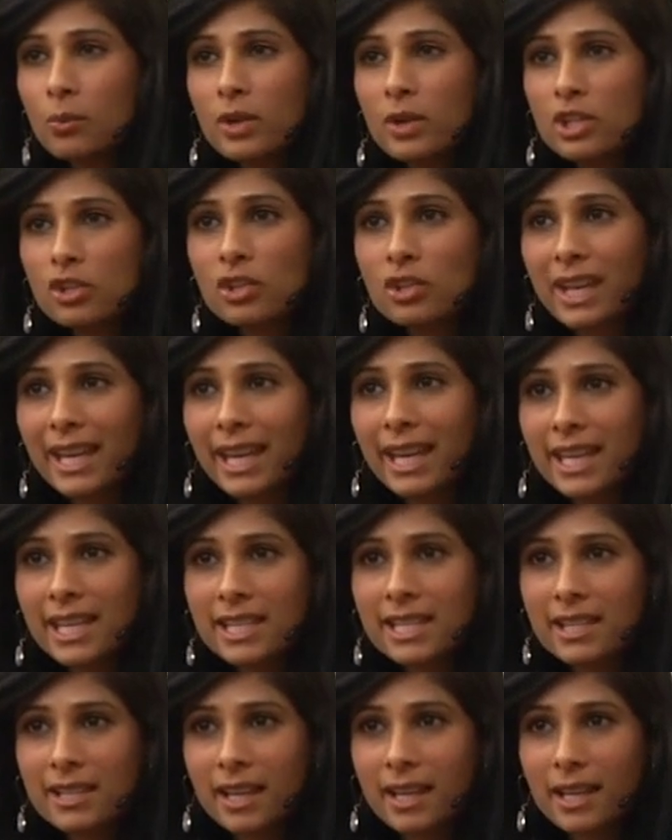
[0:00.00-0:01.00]
which
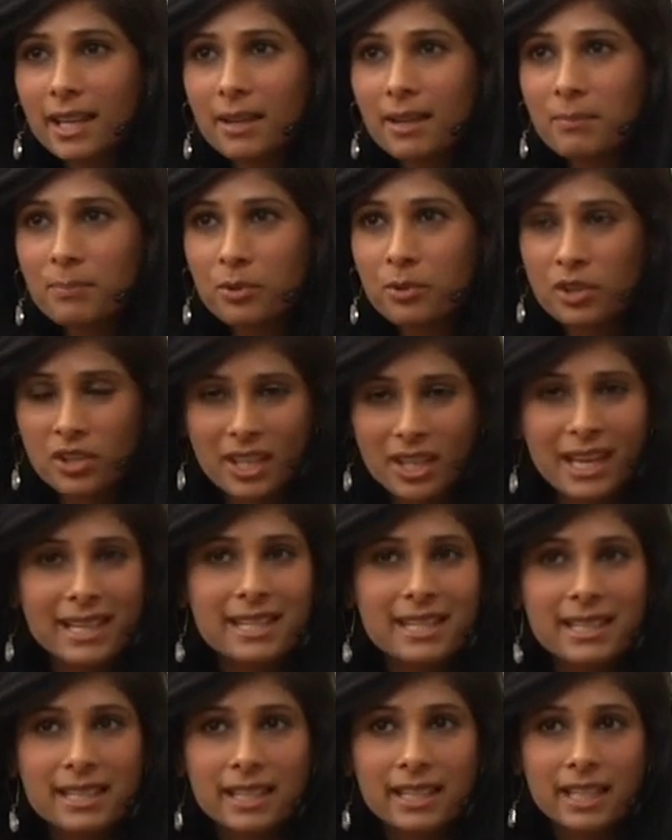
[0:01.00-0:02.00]
is
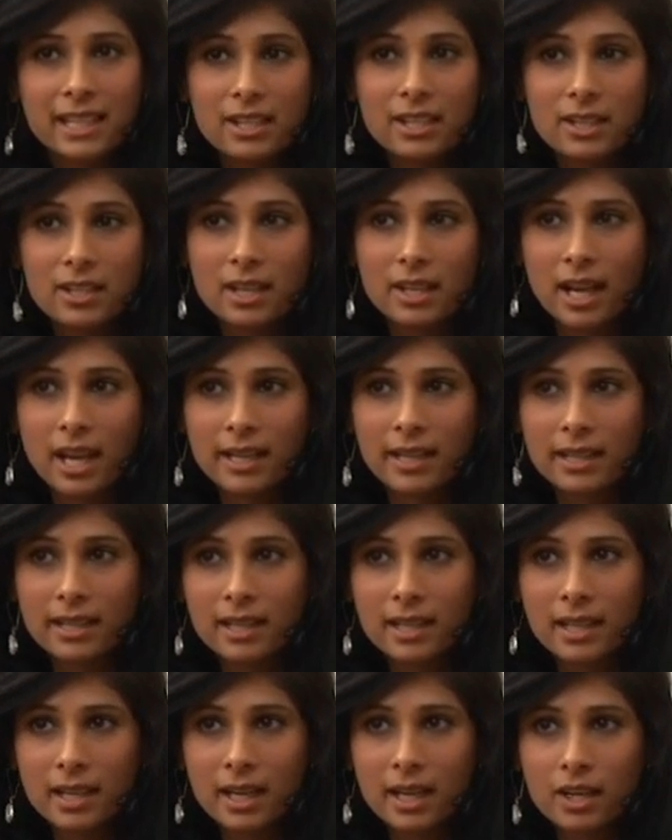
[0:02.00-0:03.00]
precisely
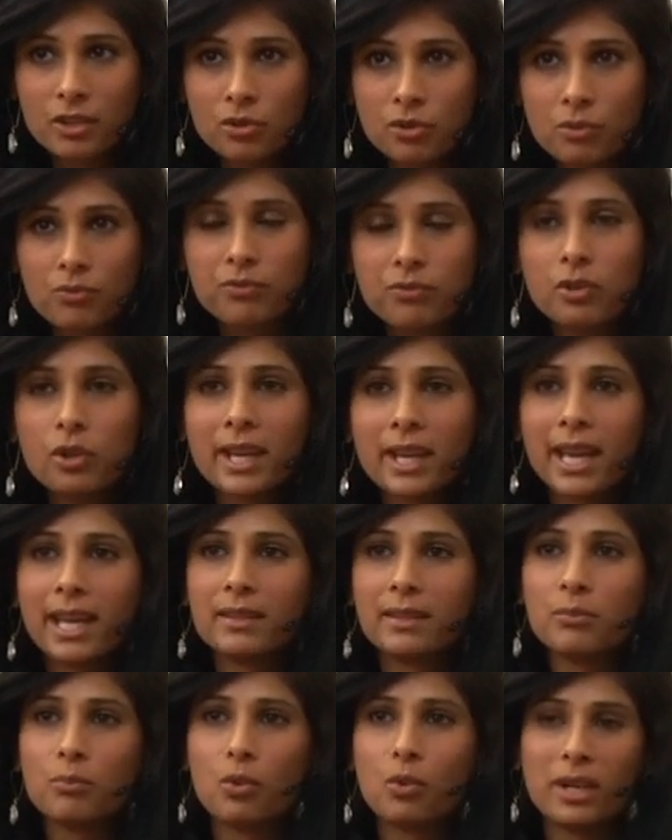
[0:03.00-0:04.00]
to look
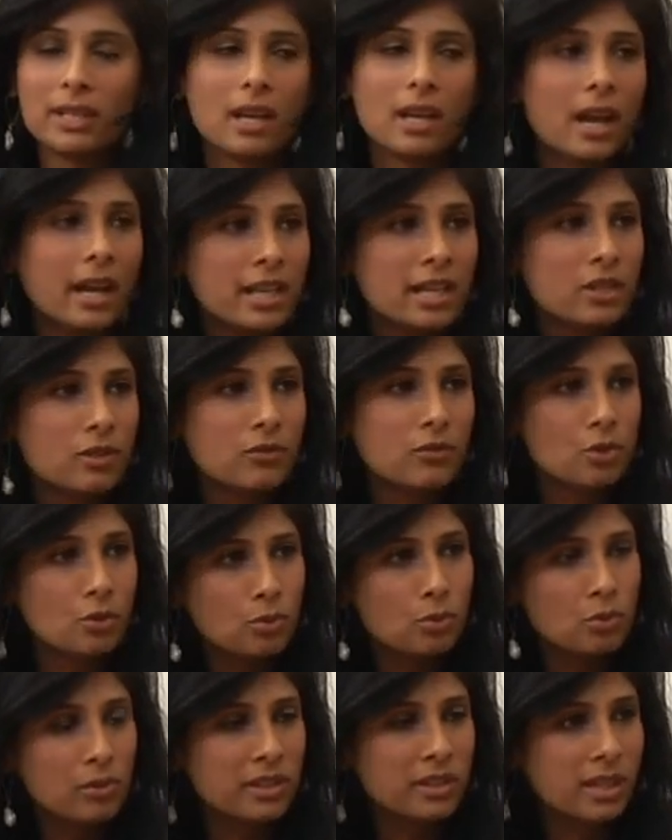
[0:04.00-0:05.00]
at what kinds of
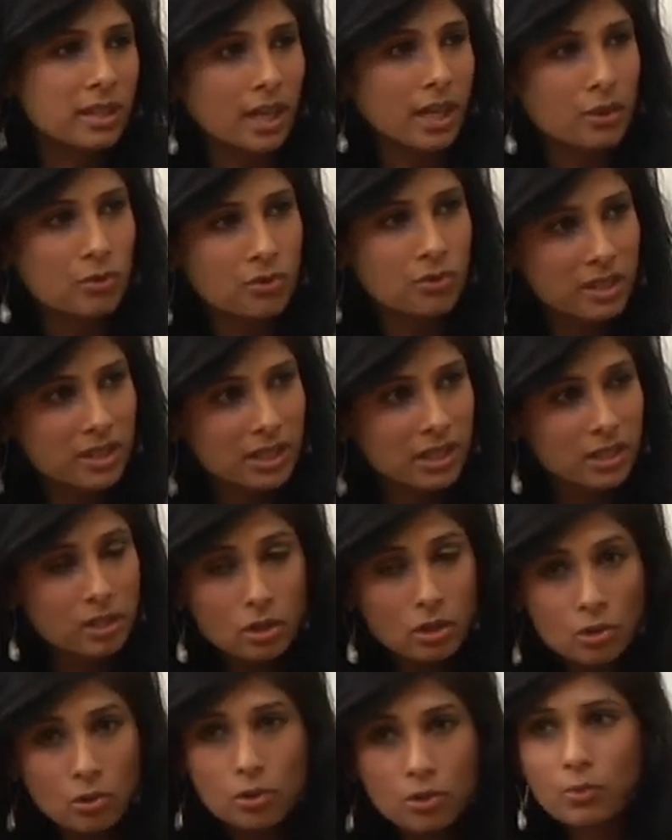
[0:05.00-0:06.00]
tools countries
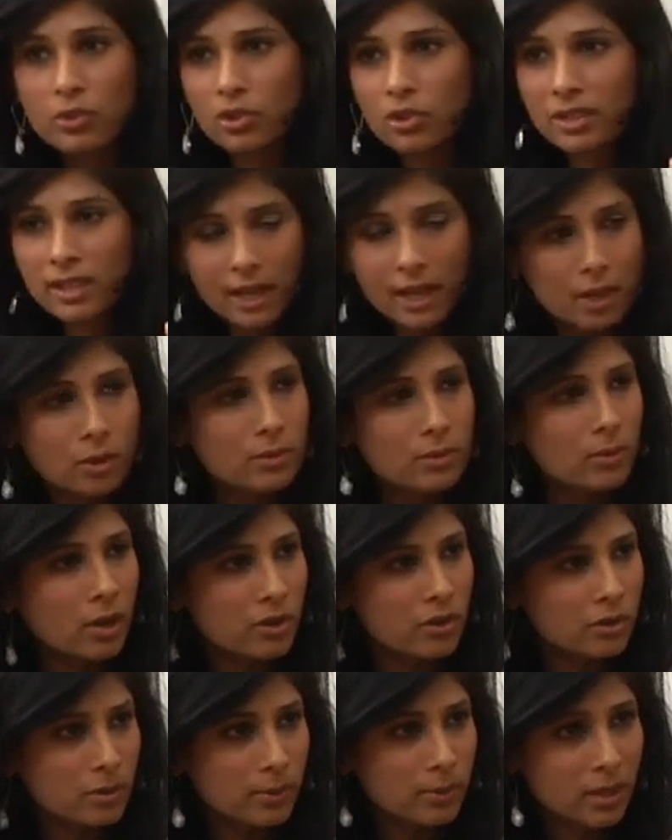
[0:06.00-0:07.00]
can use, which include
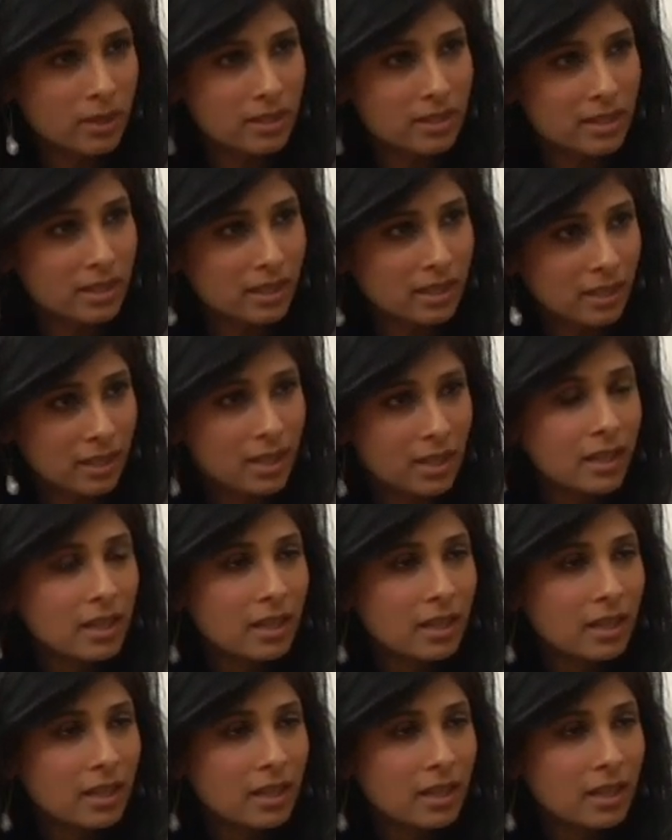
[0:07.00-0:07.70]
monetary policy,